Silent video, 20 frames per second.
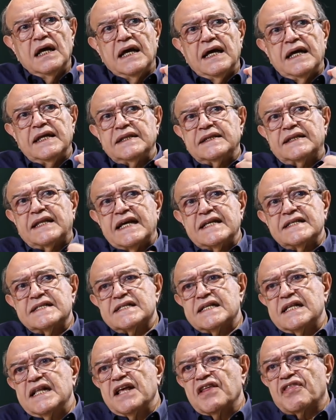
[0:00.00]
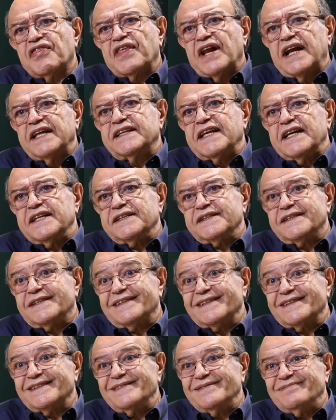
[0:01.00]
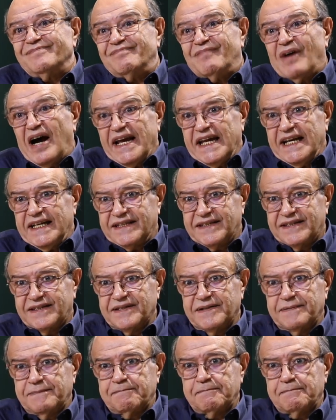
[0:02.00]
intensely threatened by it.